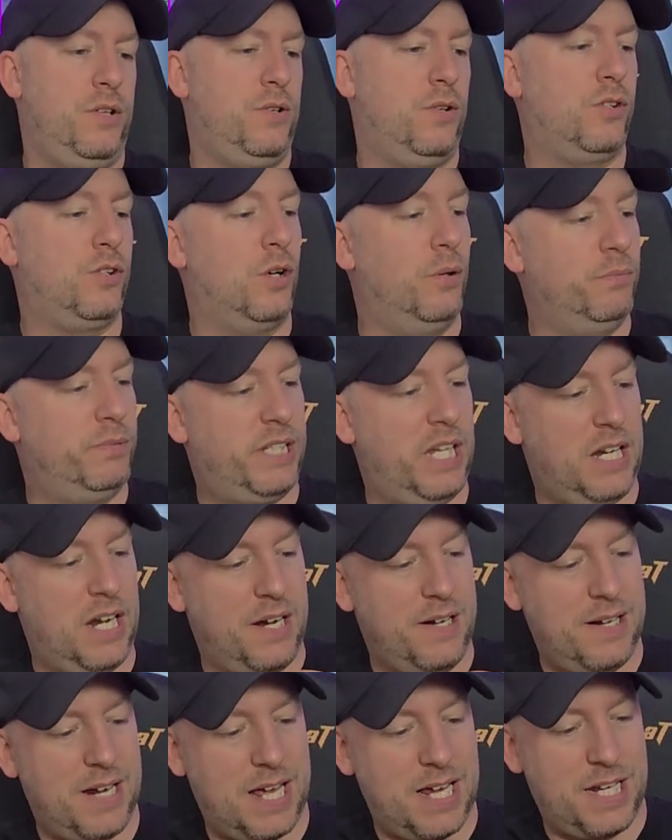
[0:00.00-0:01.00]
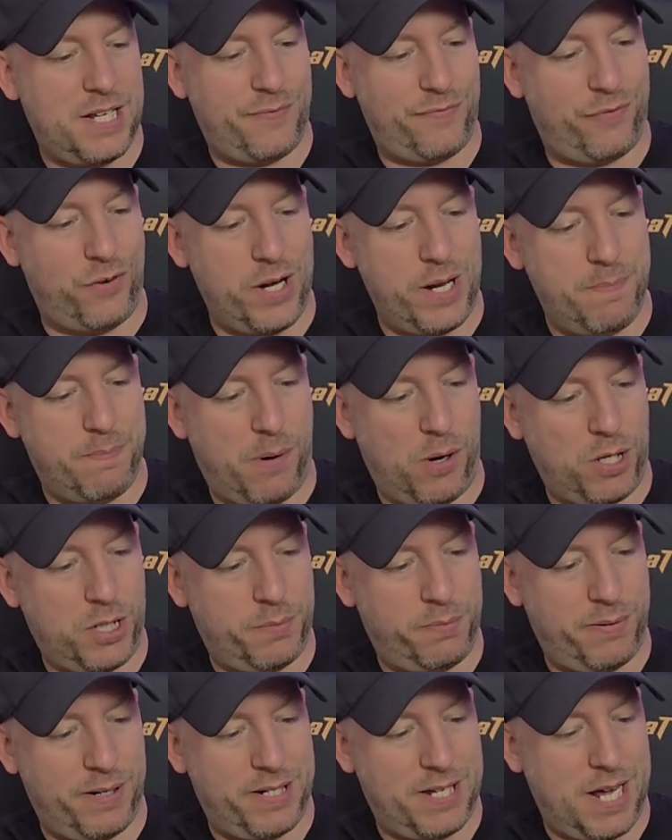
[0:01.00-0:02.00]
So it comes in a nice free
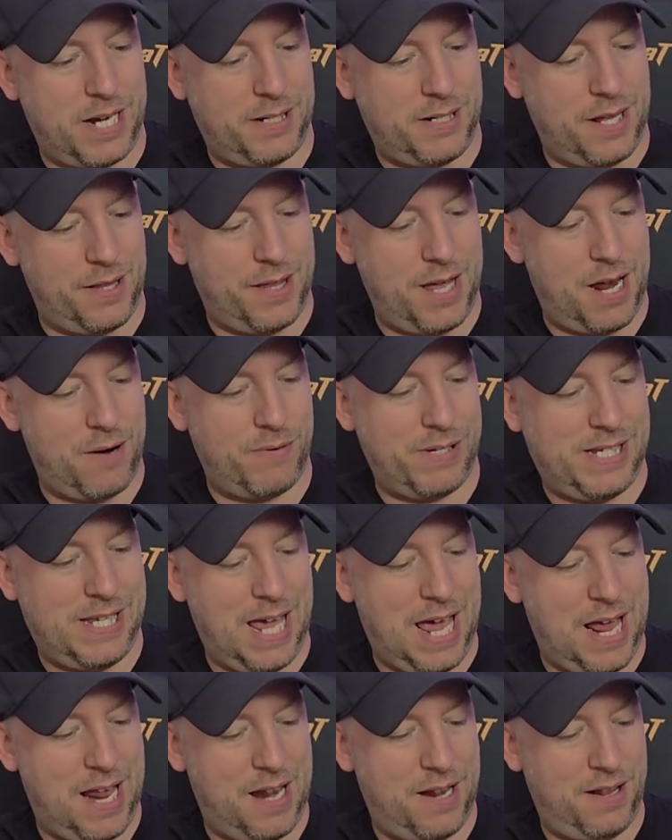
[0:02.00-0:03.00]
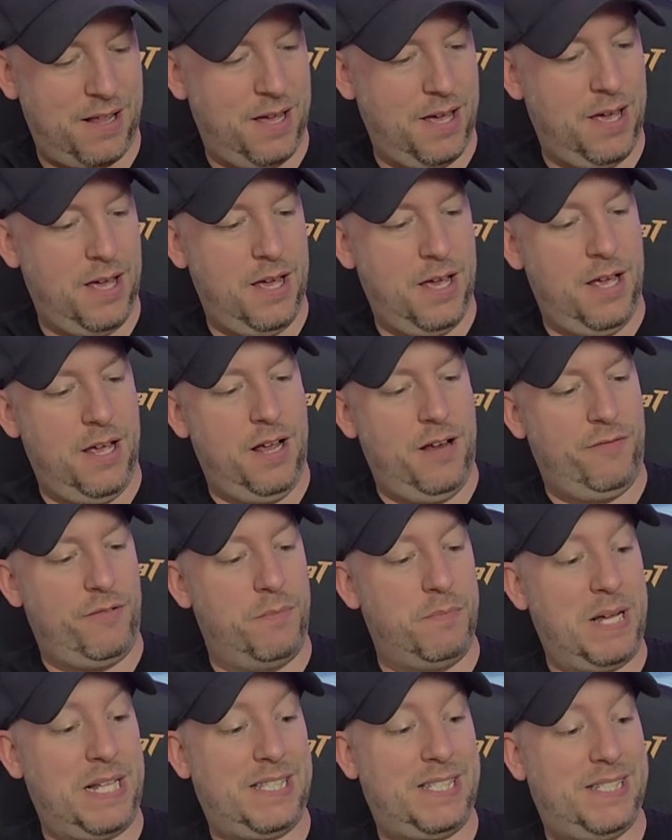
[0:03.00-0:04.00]
box protector there again
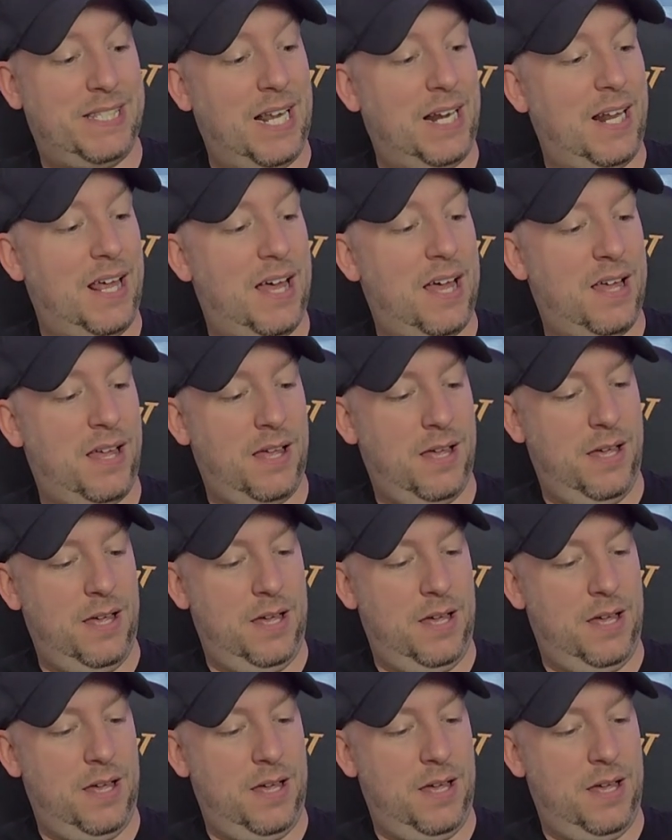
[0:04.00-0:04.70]
from that seller.